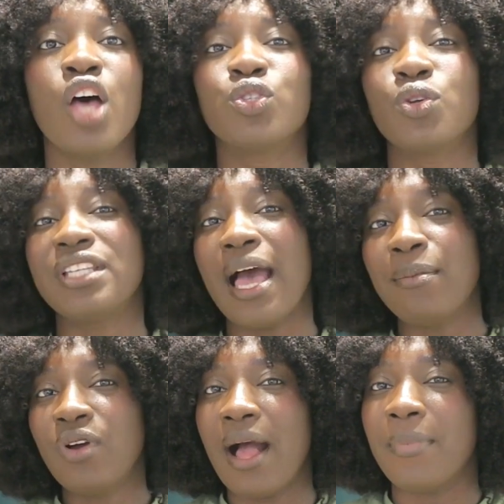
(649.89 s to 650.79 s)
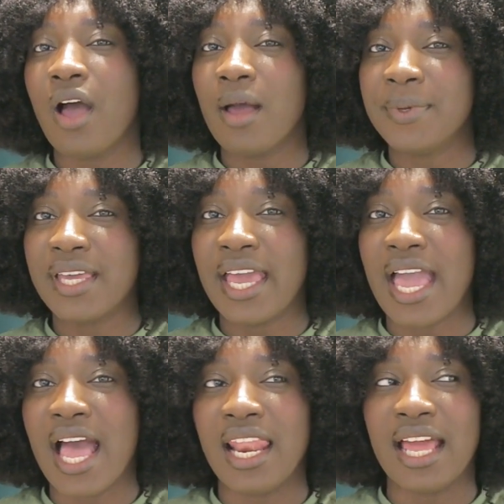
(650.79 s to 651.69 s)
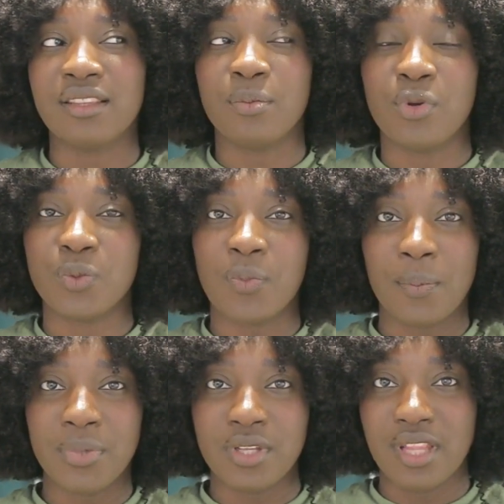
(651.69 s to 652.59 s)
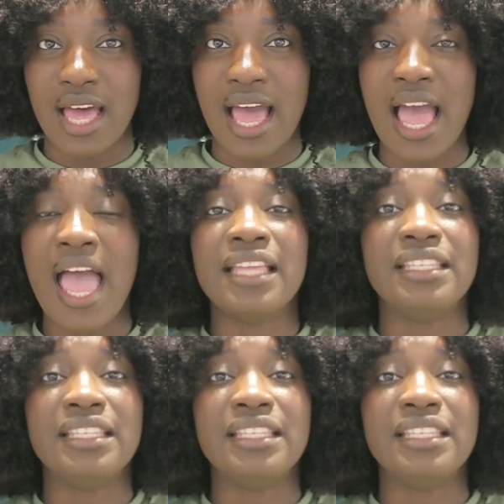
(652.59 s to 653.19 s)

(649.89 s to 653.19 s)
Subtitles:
So Tableau and Power BI are like the most popular